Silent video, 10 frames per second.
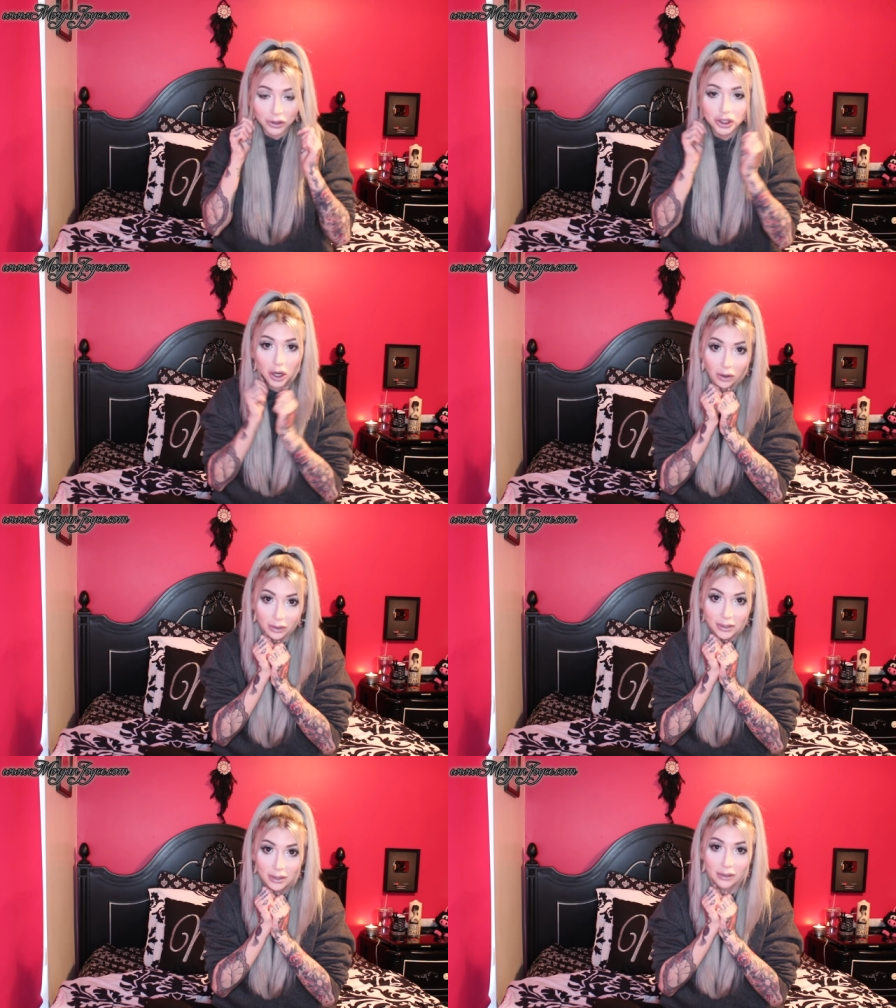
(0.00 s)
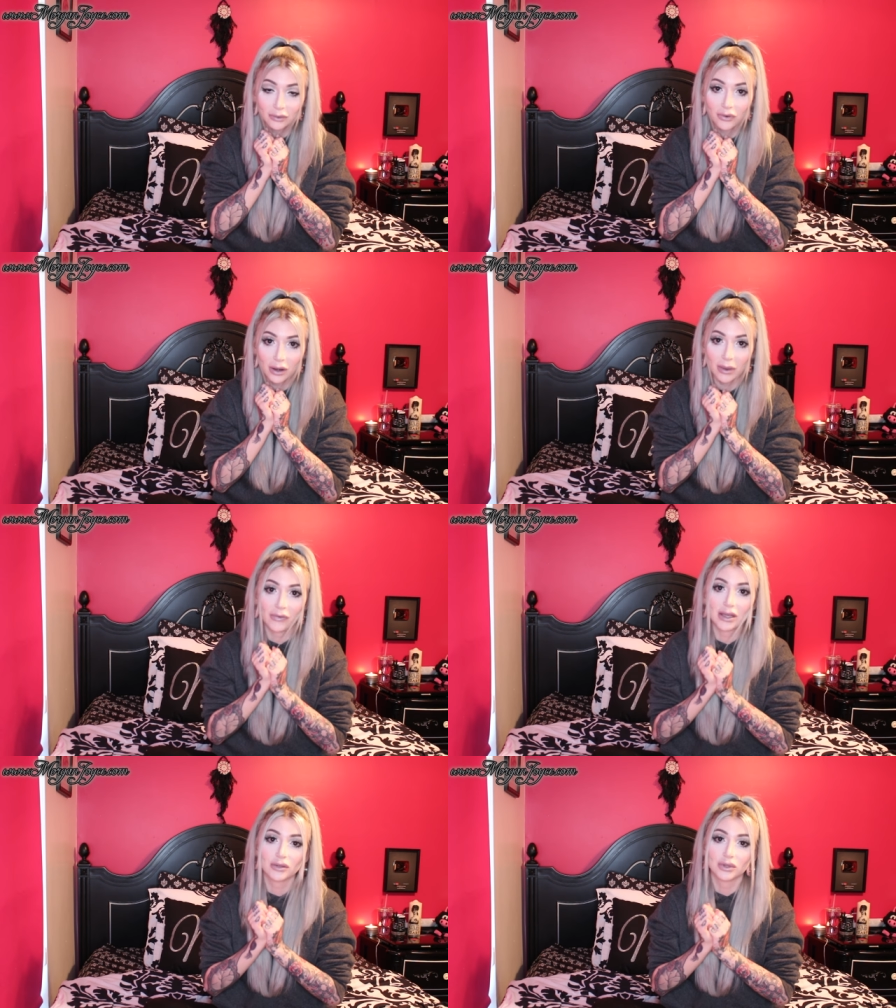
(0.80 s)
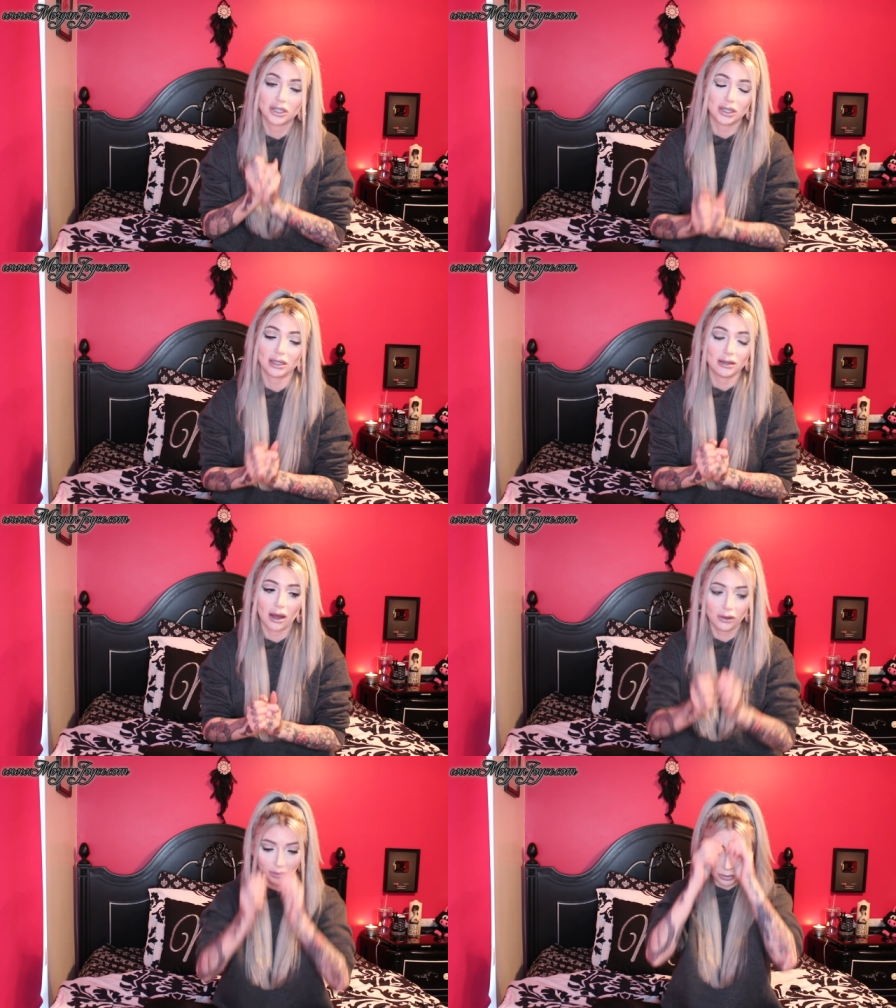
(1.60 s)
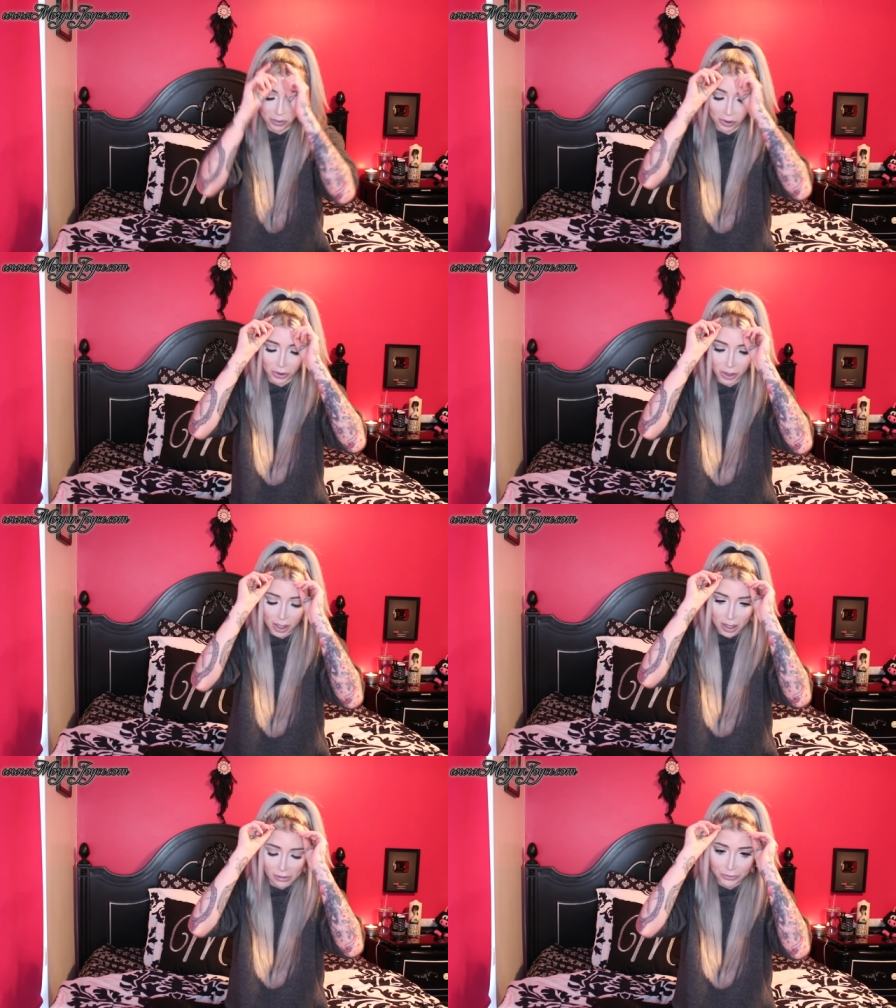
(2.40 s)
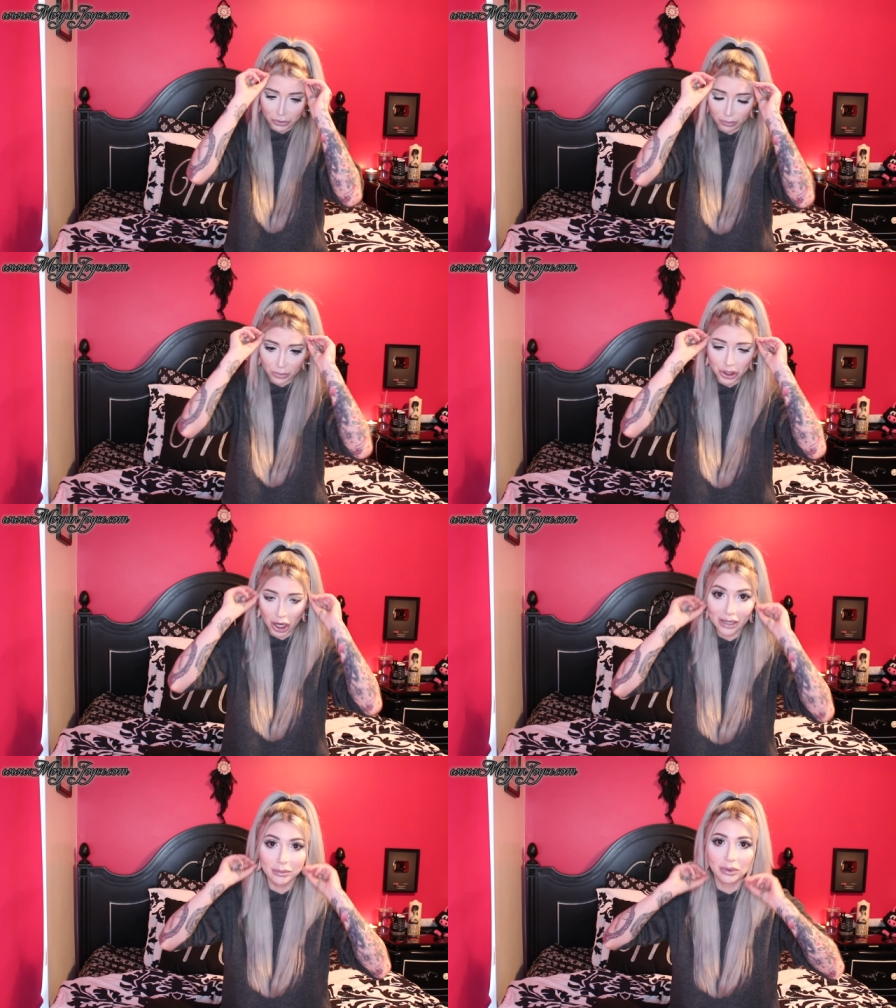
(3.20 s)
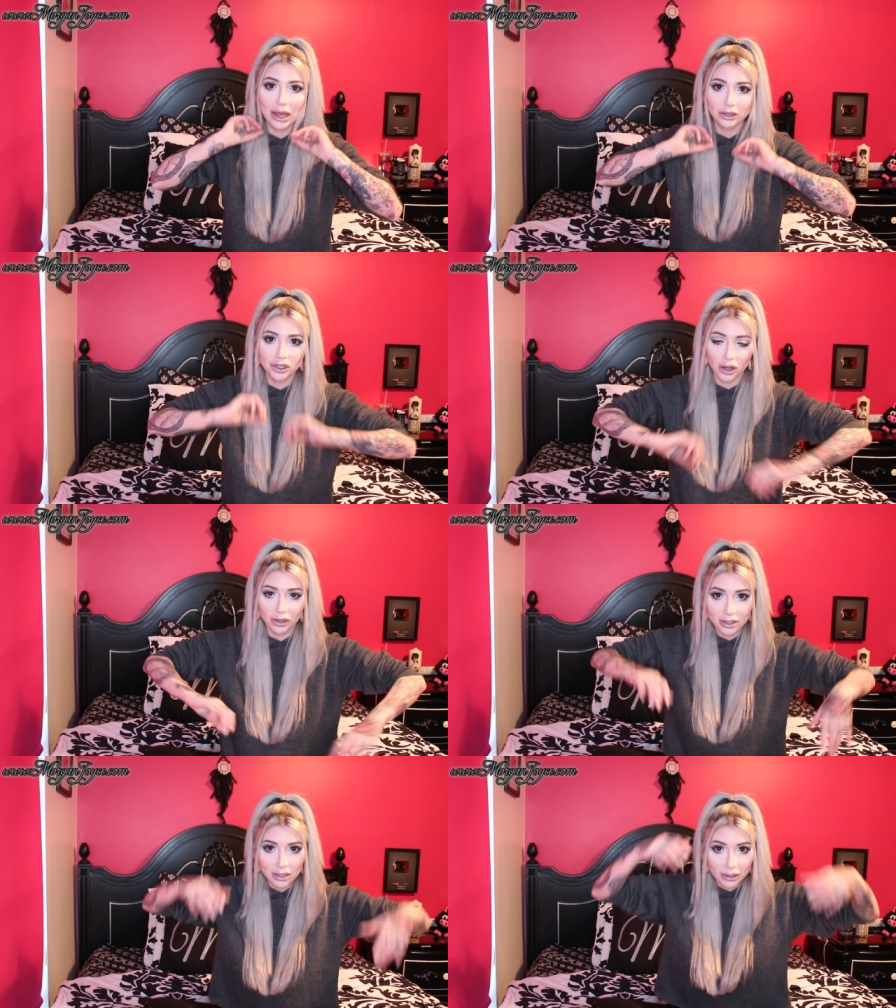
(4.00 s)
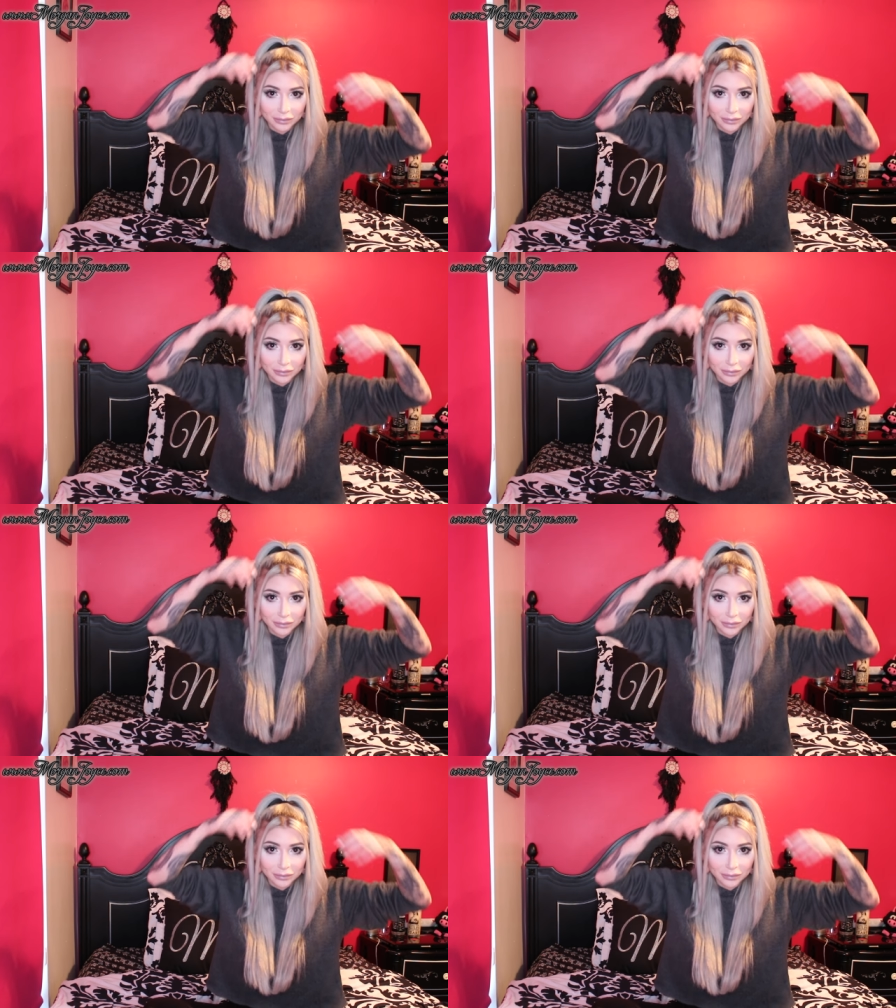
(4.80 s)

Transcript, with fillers: chunks in the front of my face which did not look good. Two giant black chunks